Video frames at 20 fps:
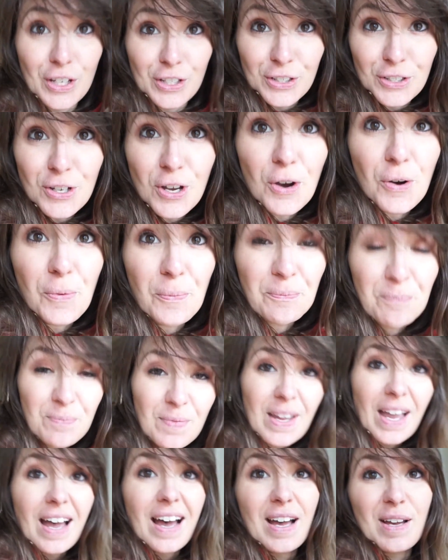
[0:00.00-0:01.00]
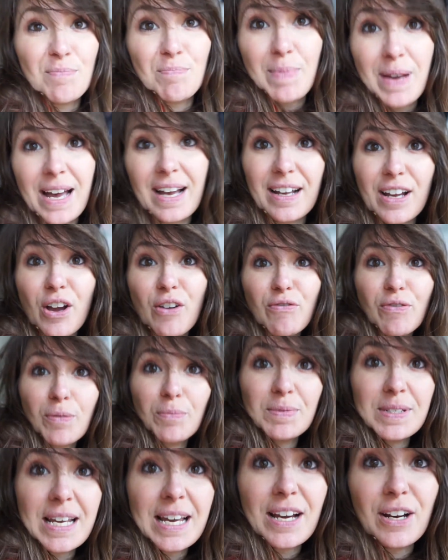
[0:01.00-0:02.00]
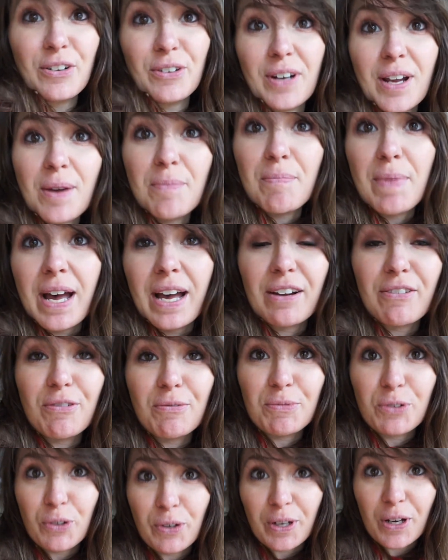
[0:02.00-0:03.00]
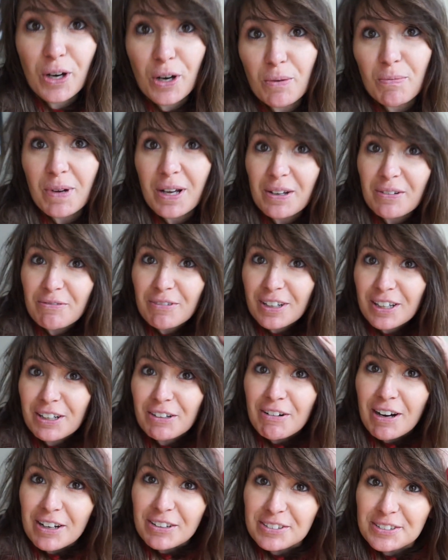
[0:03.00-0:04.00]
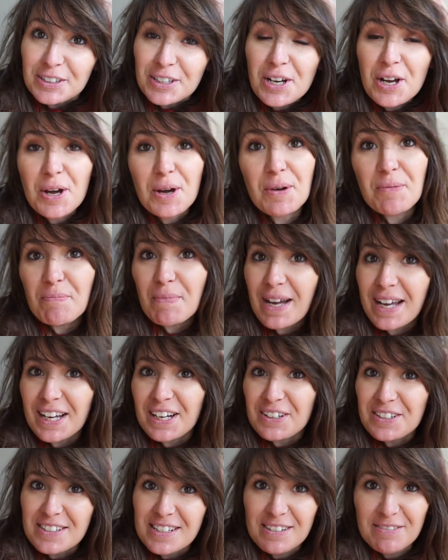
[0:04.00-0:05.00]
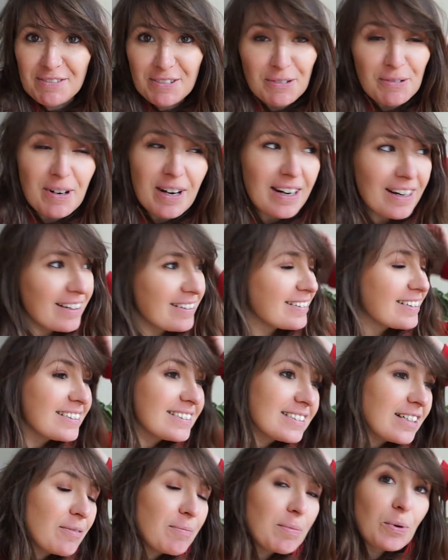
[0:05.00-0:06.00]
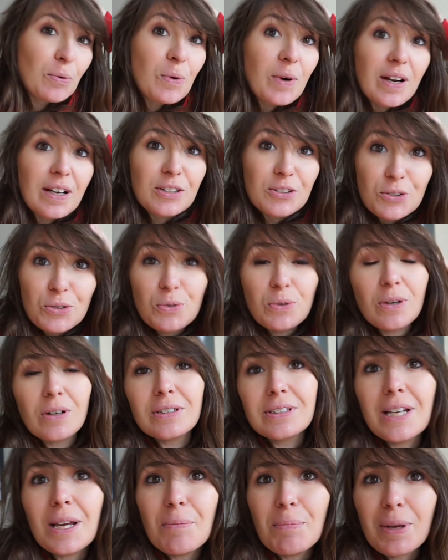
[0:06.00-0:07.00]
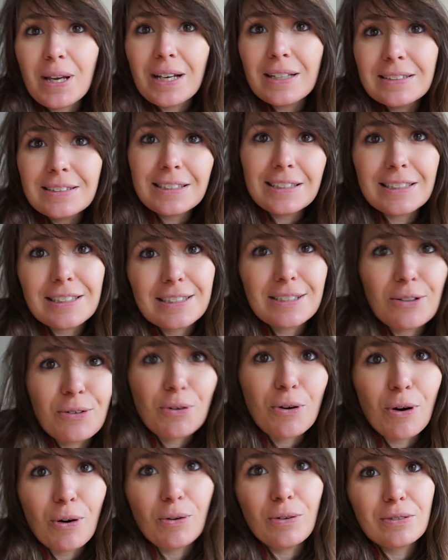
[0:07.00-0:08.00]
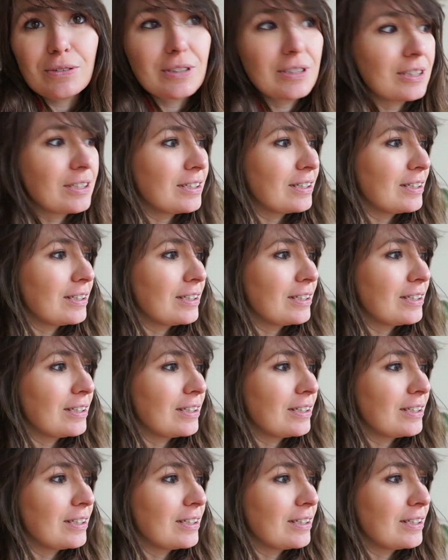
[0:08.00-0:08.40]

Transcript: So, I'm back from town, back from doing all my running around. My hair is everywhere because I've been wearing a toque all day because it is so cold.